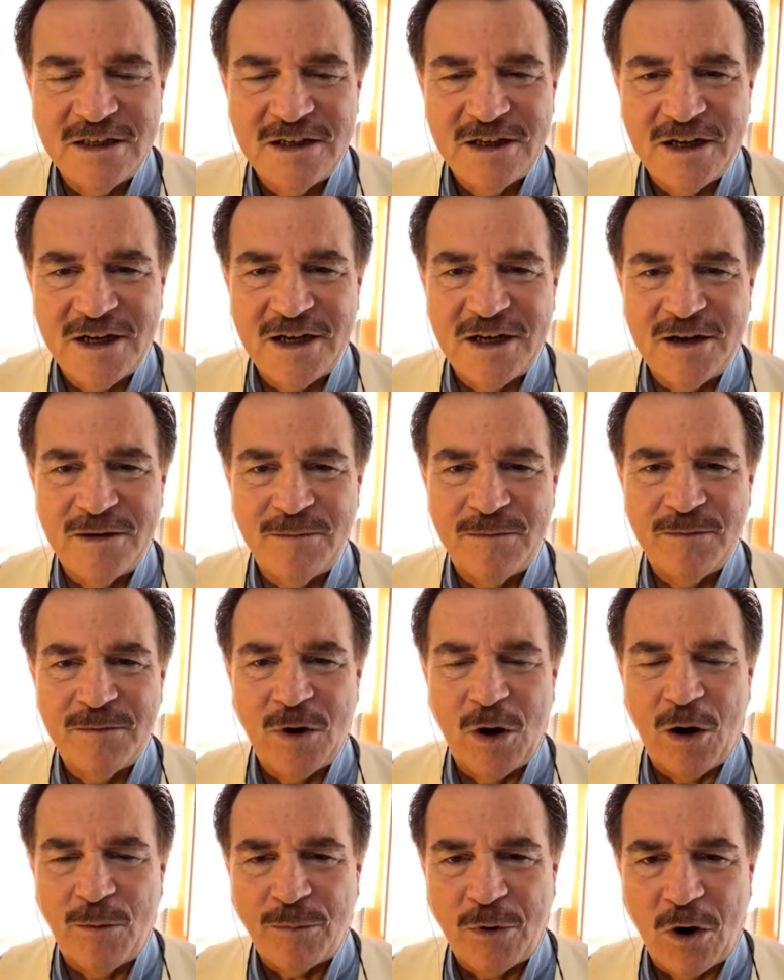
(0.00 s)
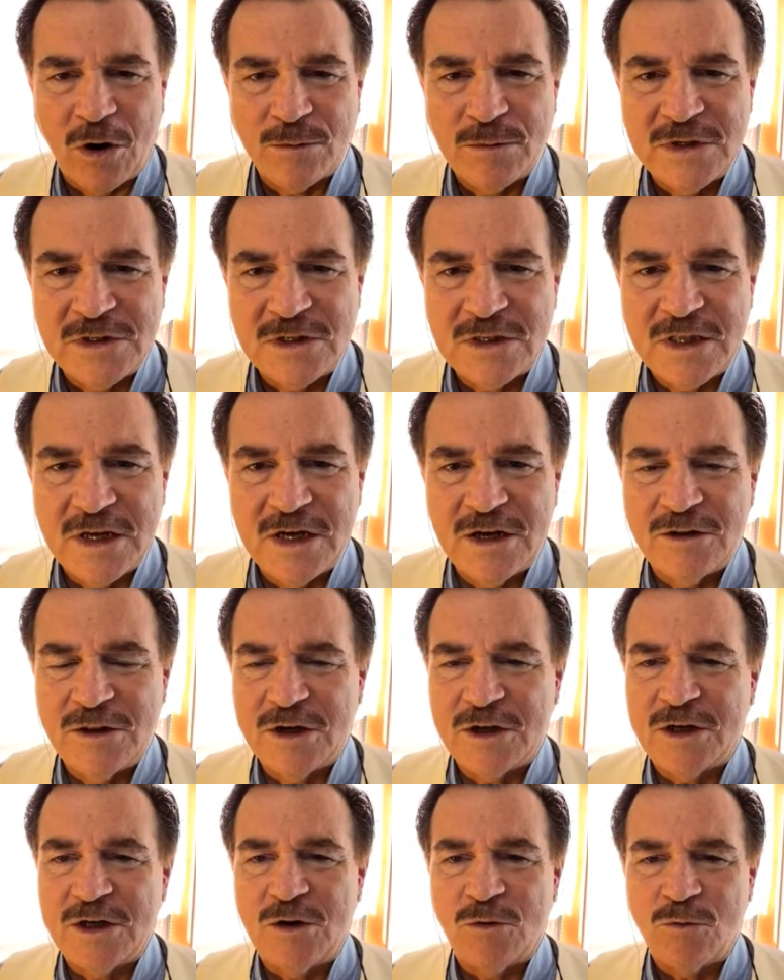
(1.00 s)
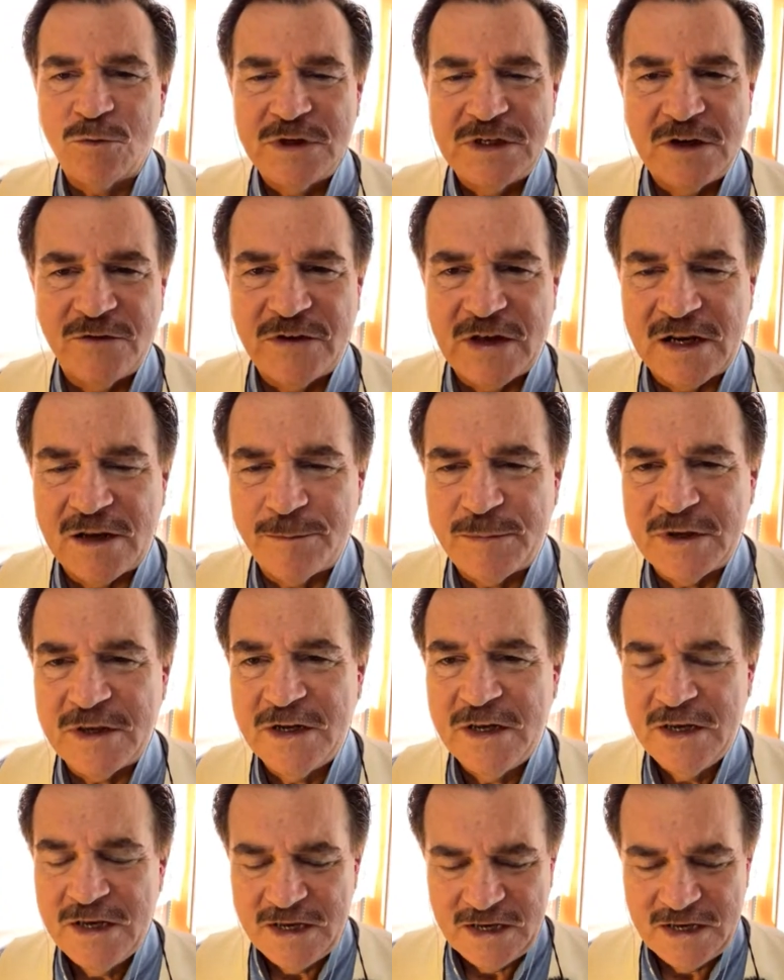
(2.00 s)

apartments there. They're going to redevelop it.